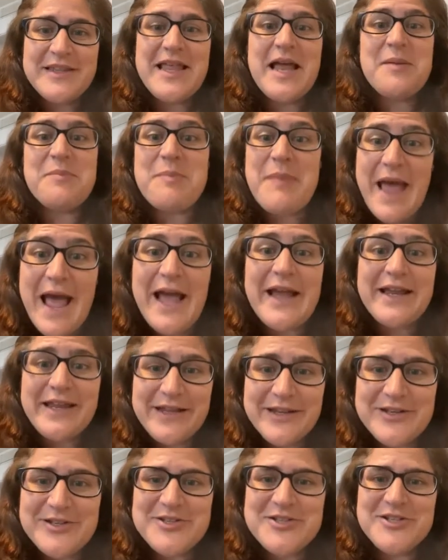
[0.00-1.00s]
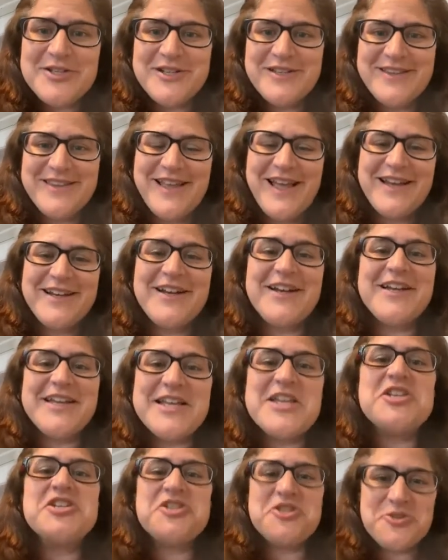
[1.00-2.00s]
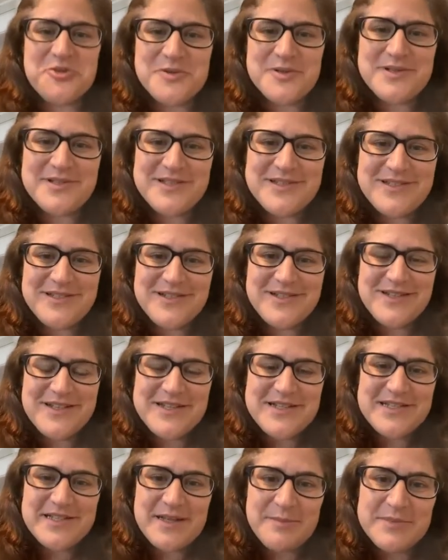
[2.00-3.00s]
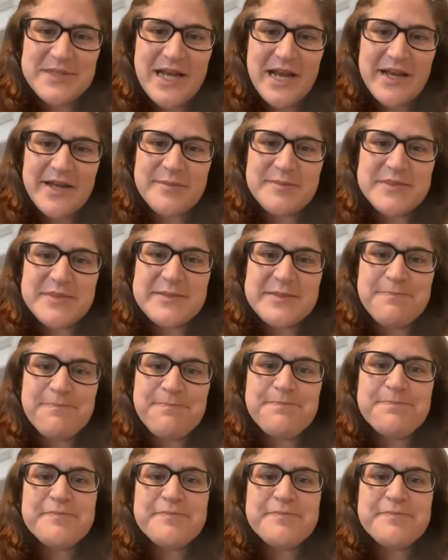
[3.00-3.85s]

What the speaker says: that baggage, that issues sometimes.